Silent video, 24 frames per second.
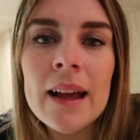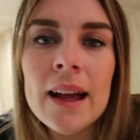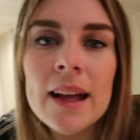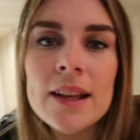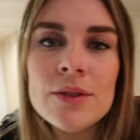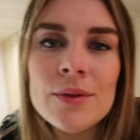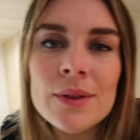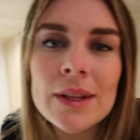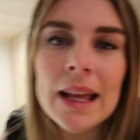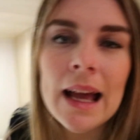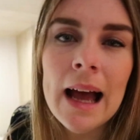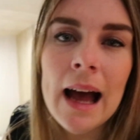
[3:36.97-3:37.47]

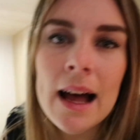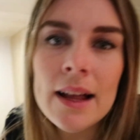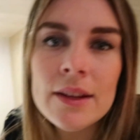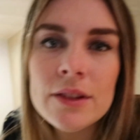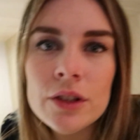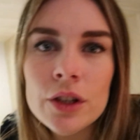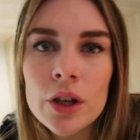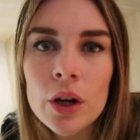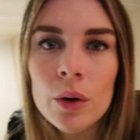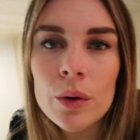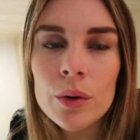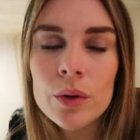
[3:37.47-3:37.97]
it's really hard
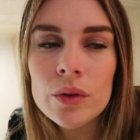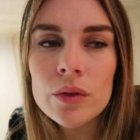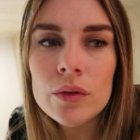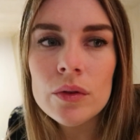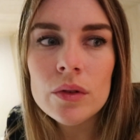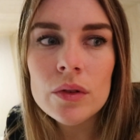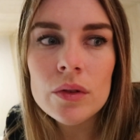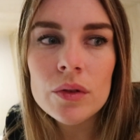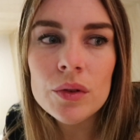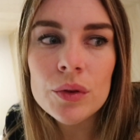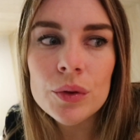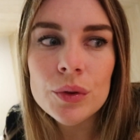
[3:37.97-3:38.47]
to go
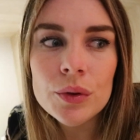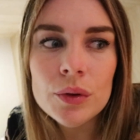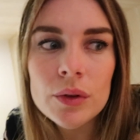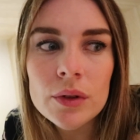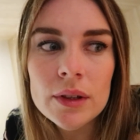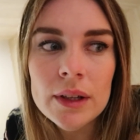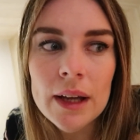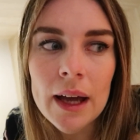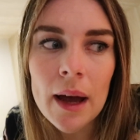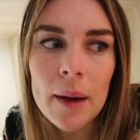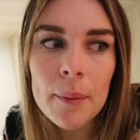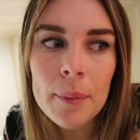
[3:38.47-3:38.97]
and
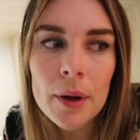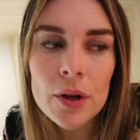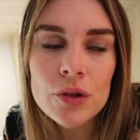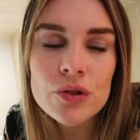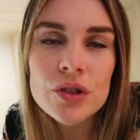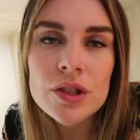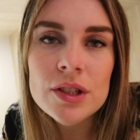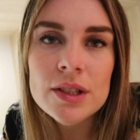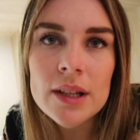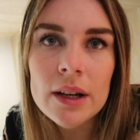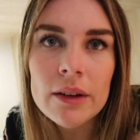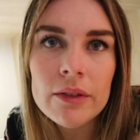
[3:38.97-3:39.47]
get a
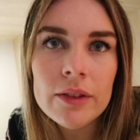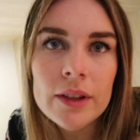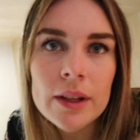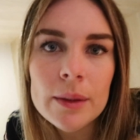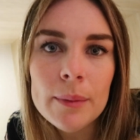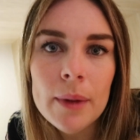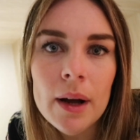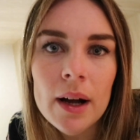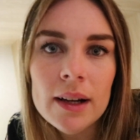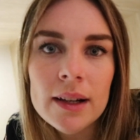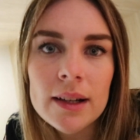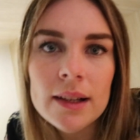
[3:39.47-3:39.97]
bunch of stuff at
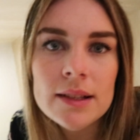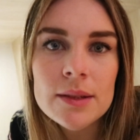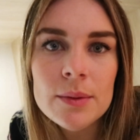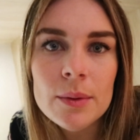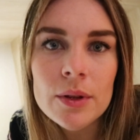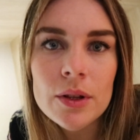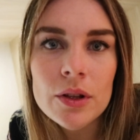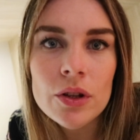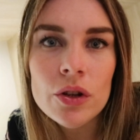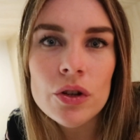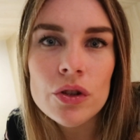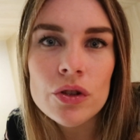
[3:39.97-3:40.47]
the markets
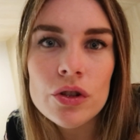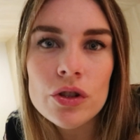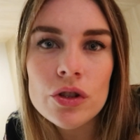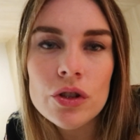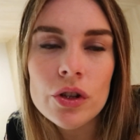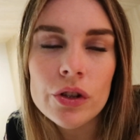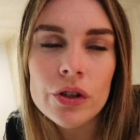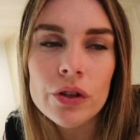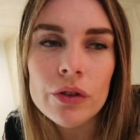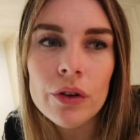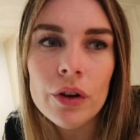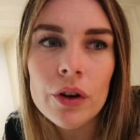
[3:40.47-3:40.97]
when you're just
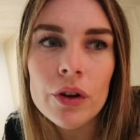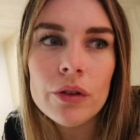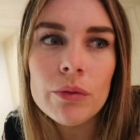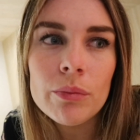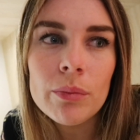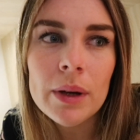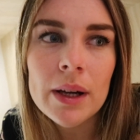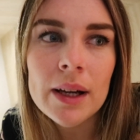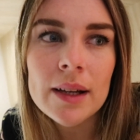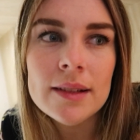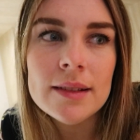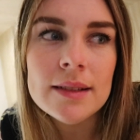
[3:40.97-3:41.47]
on your
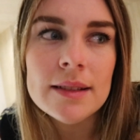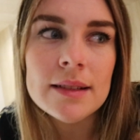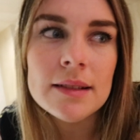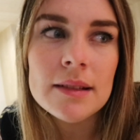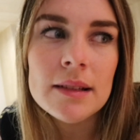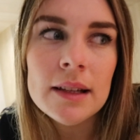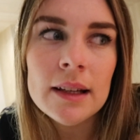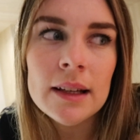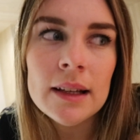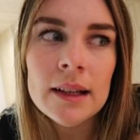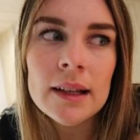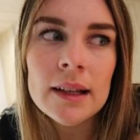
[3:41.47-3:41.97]
own, because